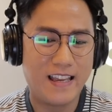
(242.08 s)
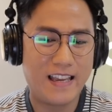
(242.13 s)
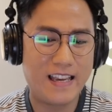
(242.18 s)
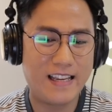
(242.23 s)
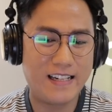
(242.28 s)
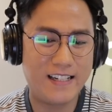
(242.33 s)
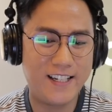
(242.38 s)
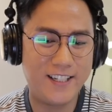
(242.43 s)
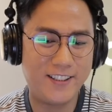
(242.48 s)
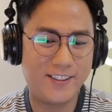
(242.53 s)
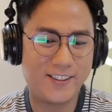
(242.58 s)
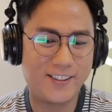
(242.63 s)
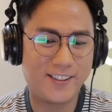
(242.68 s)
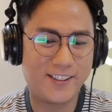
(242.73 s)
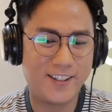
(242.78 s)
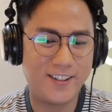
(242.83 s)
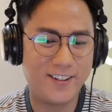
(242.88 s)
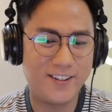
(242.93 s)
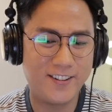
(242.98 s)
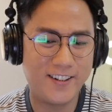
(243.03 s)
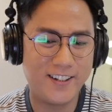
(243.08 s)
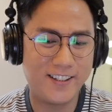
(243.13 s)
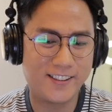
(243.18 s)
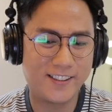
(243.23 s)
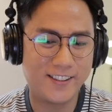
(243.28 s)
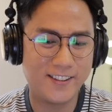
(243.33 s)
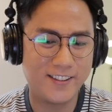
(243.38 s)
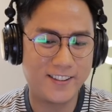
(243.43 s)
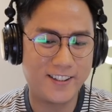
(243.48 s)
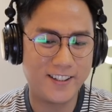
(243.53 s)
And his tone is
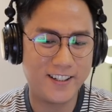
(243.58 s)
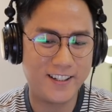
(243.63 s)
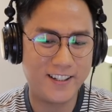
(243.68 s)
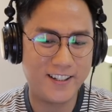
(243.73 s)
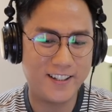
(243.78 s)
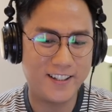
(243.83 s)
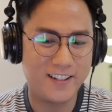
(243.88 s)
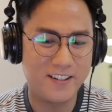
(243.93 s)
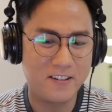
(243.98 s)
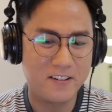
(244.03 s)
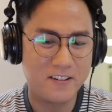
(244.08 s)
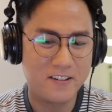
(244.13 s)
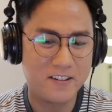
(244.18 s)
so good